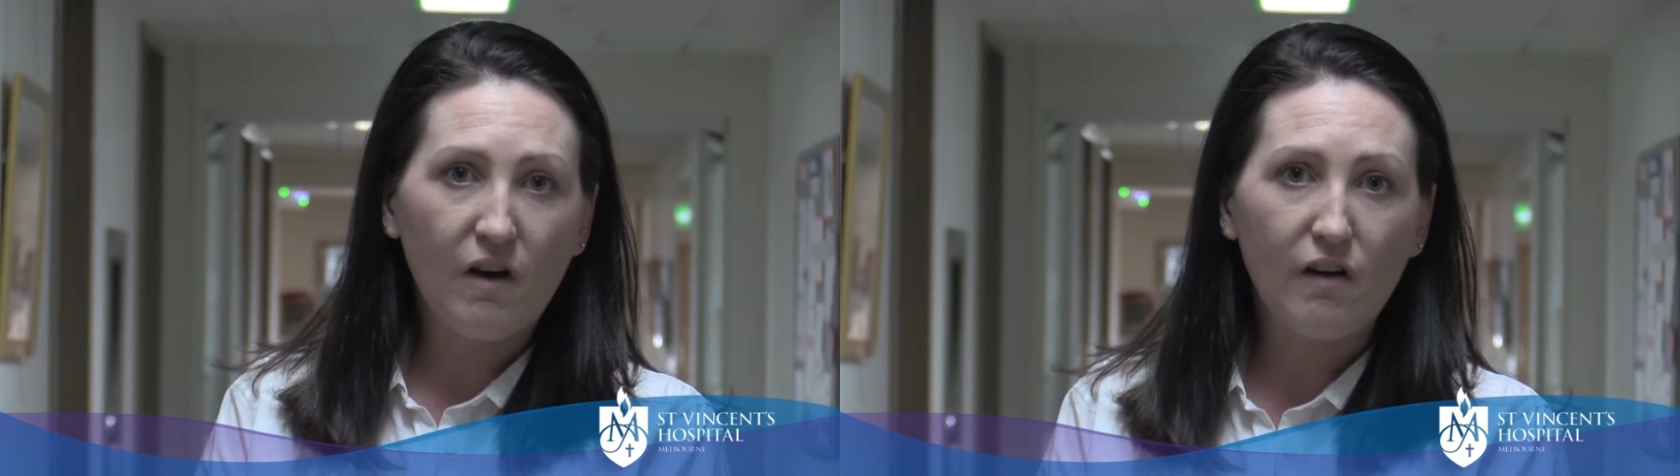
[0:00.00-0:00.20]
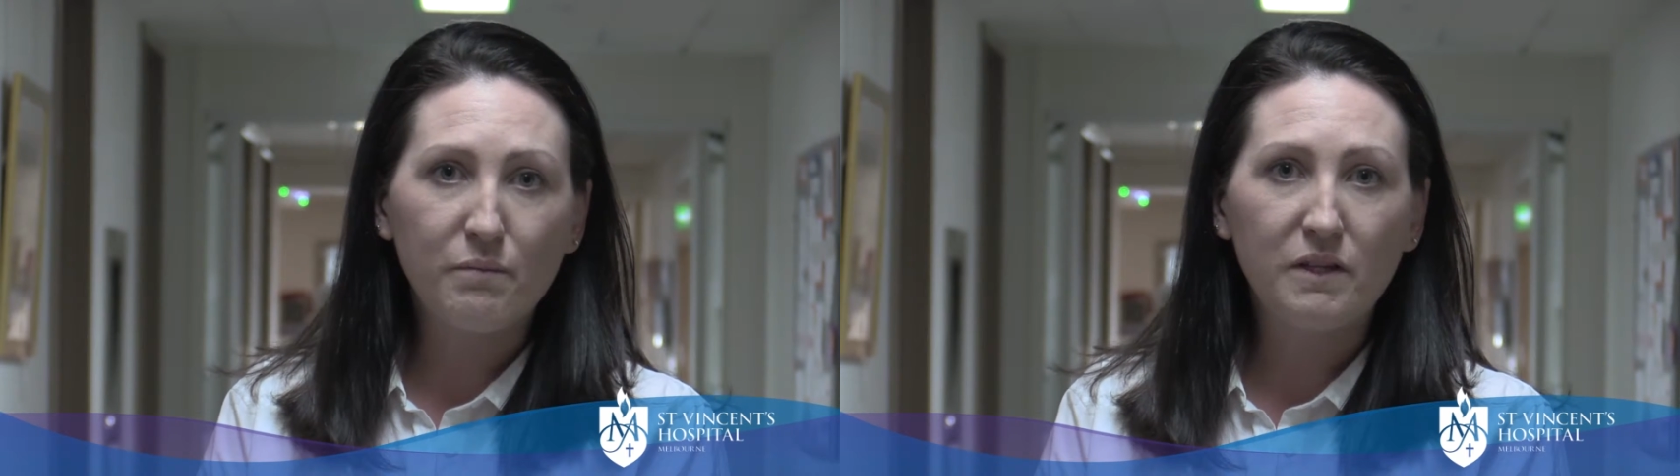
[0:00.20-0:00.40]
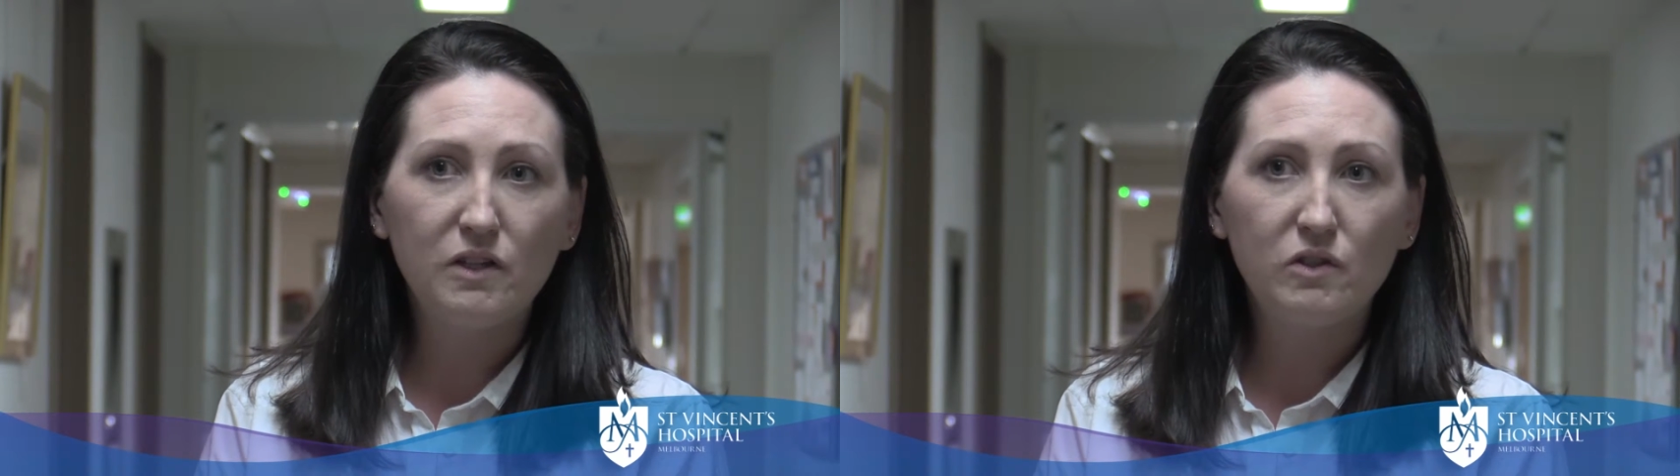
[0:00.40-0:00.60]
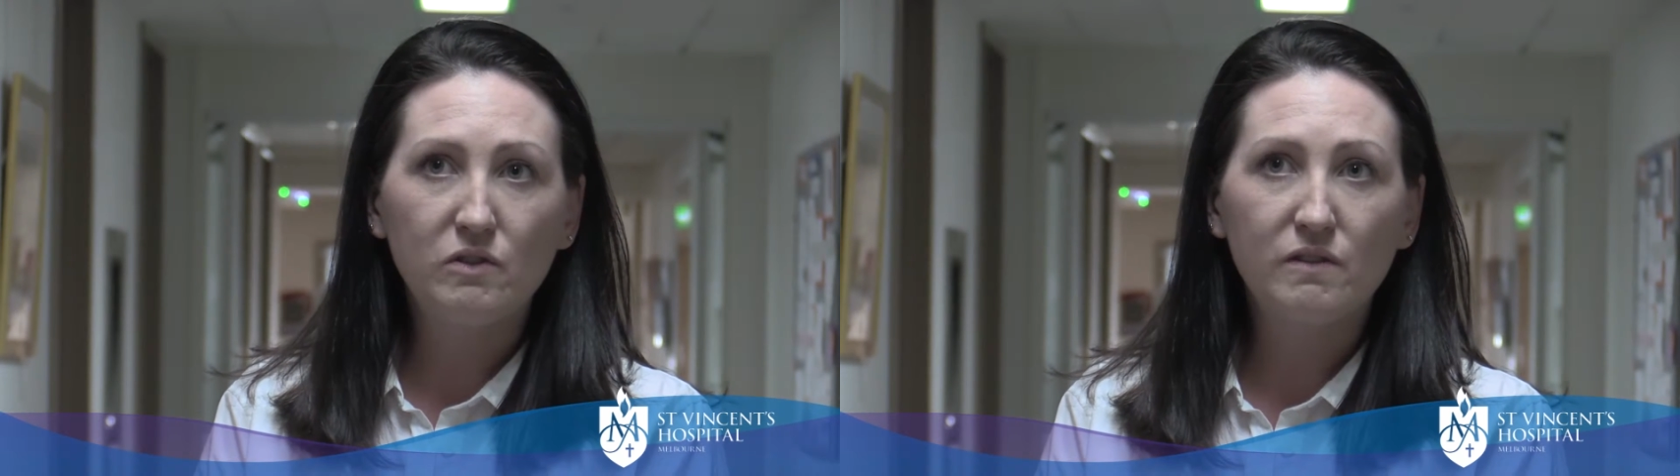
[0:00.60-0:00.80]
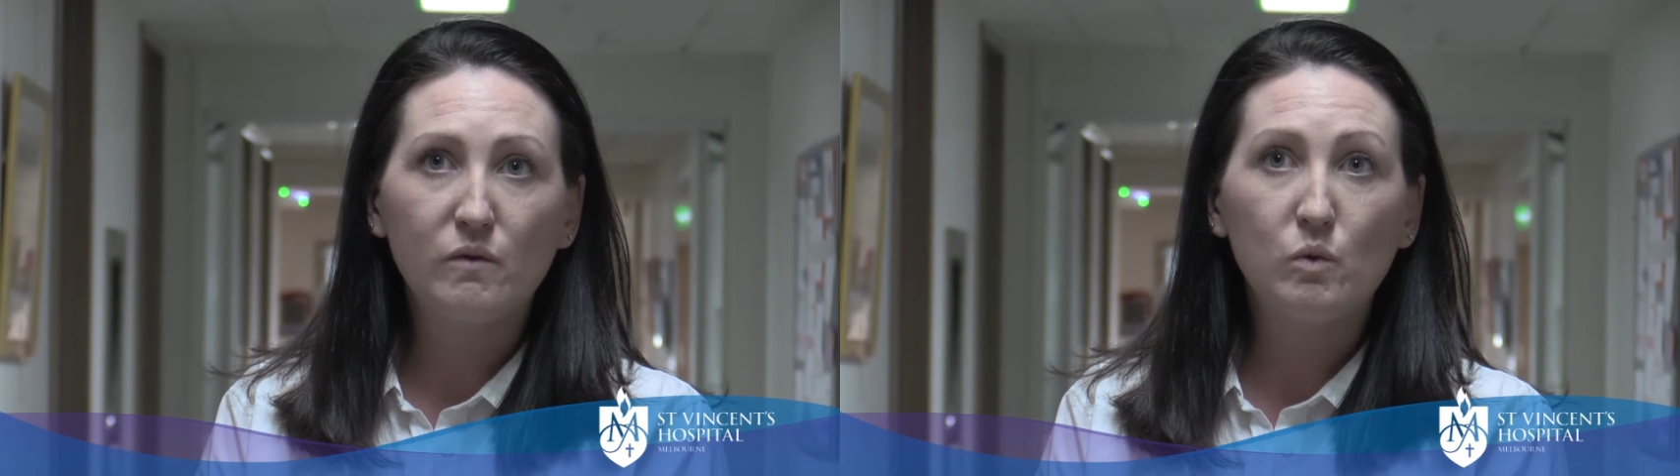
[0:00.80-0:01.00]
I've been a
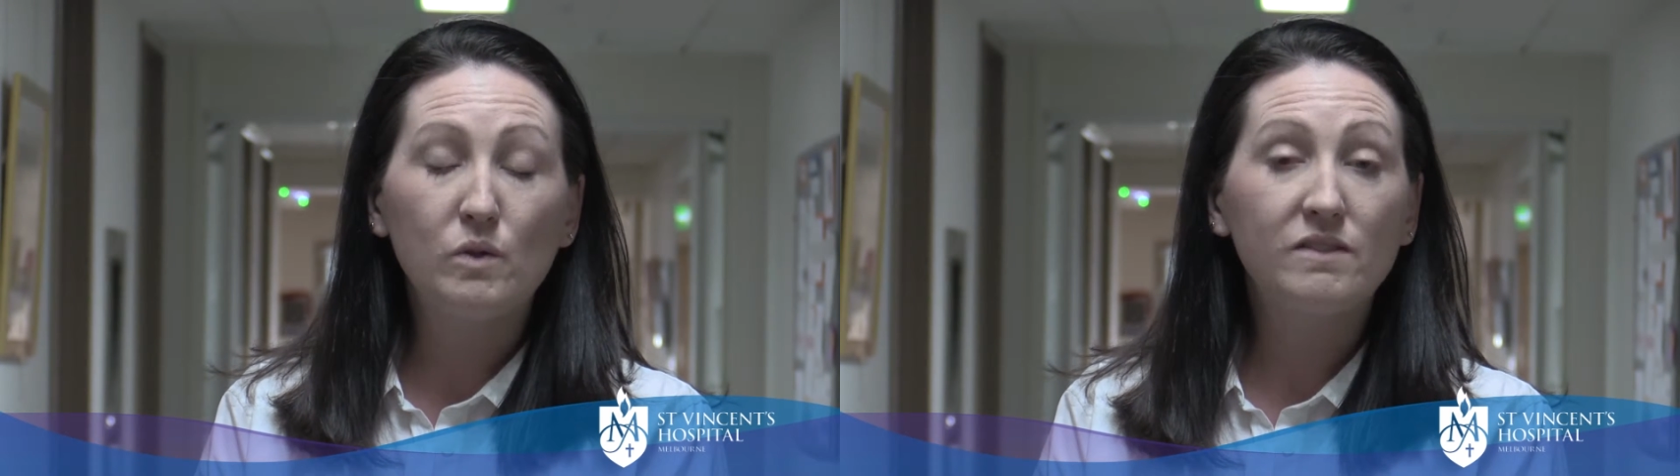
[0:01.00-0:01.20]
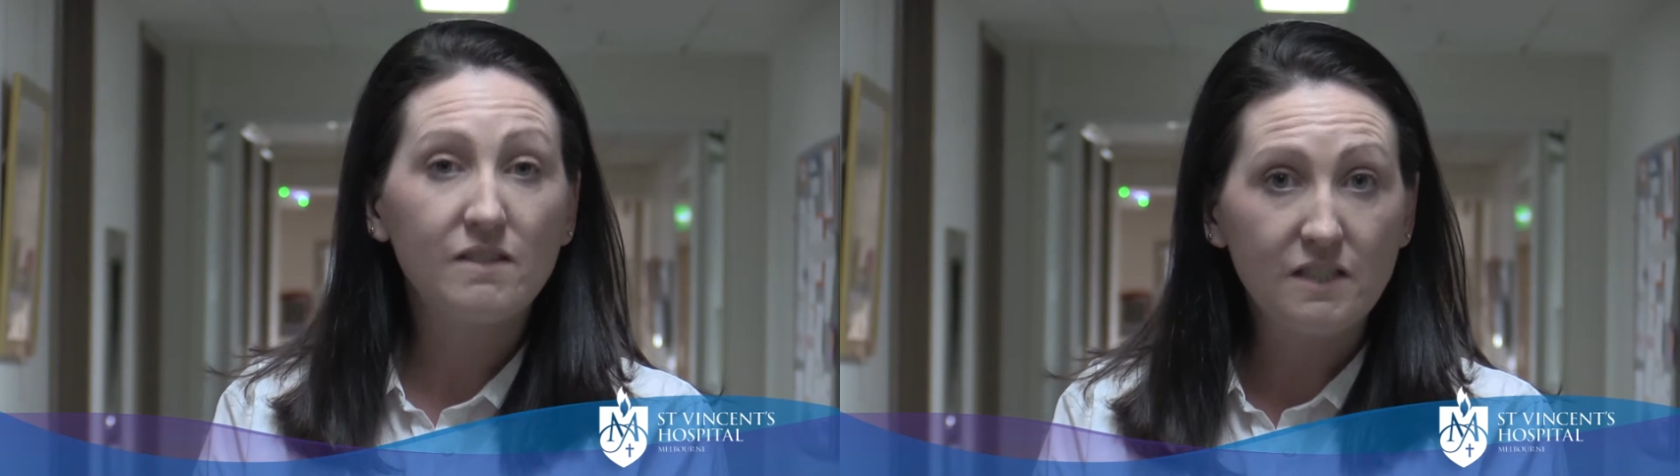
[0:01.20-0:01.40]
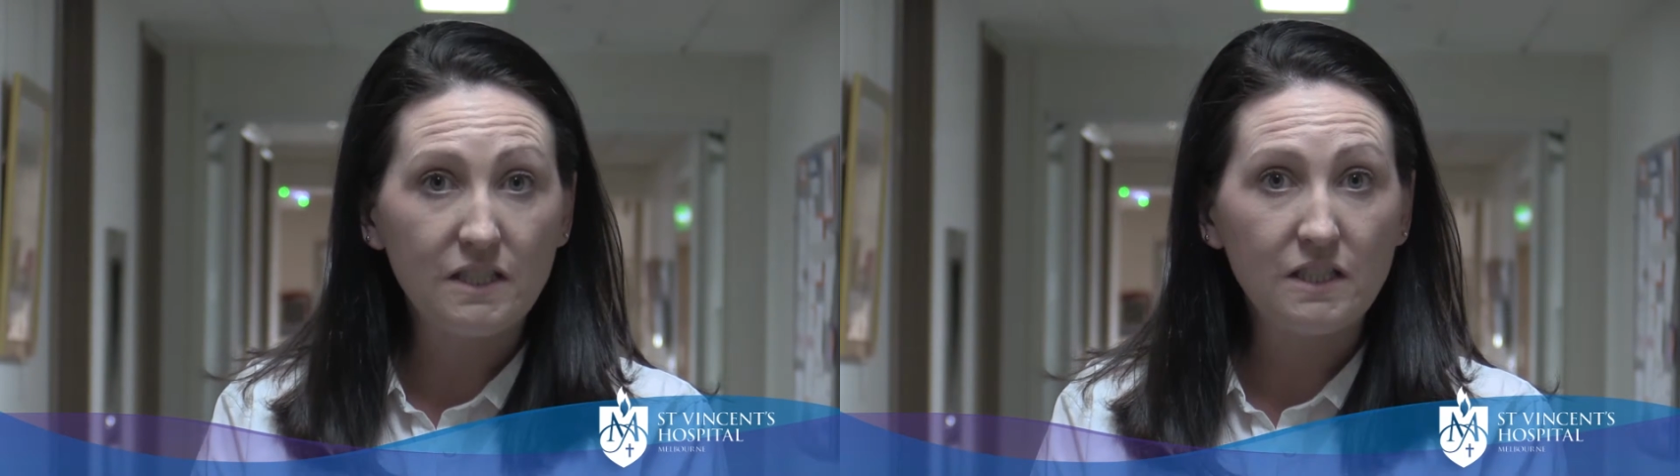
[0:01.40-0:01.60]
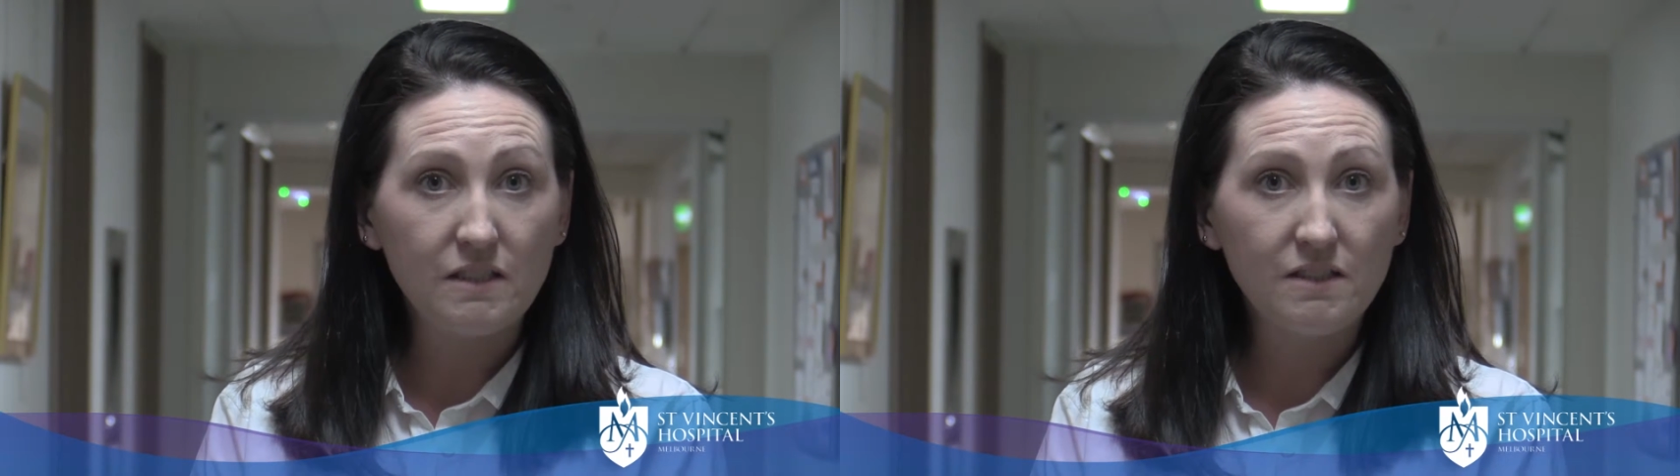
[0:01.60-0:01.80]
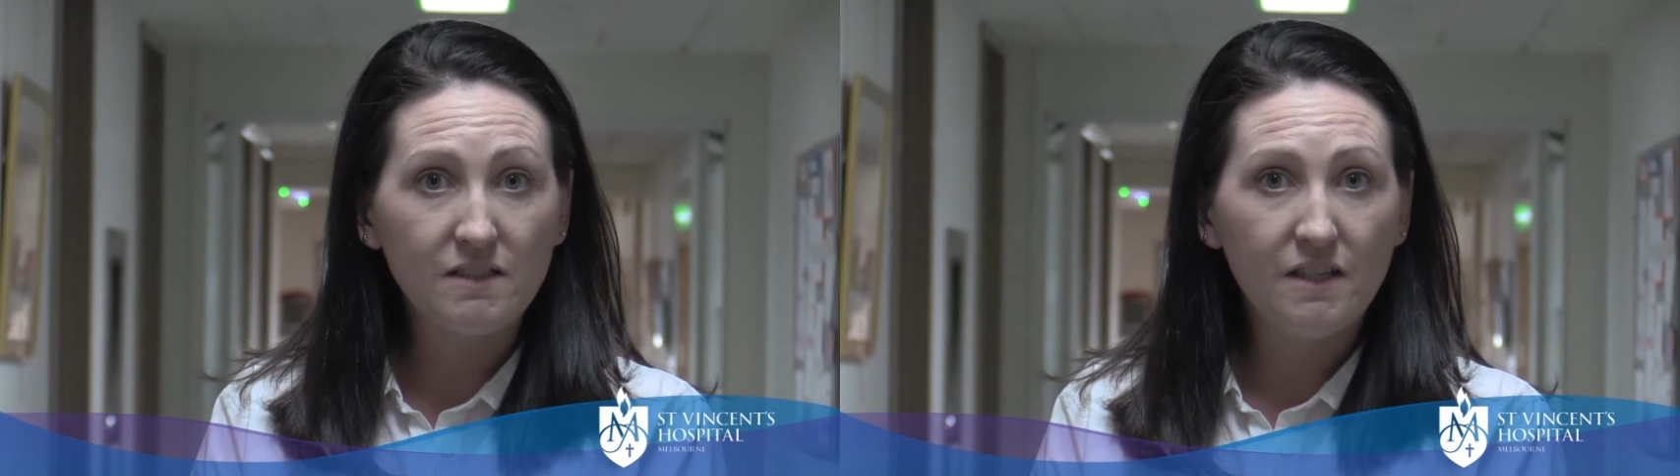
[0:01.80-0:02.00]
nurse for 16
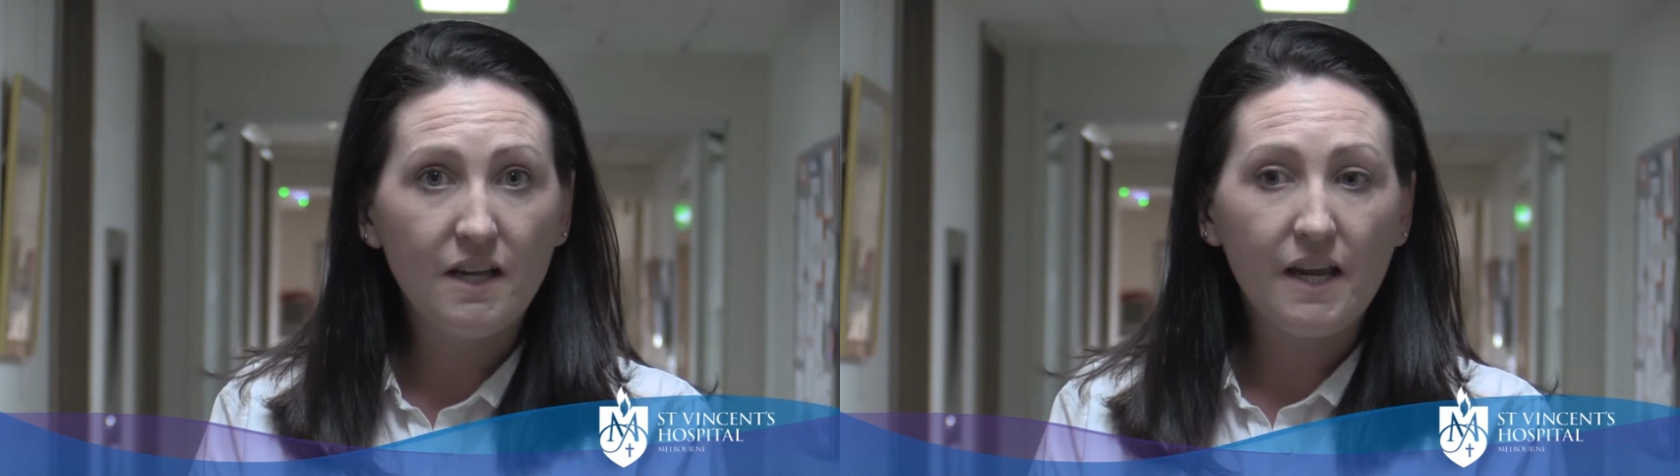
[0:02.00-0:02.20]
years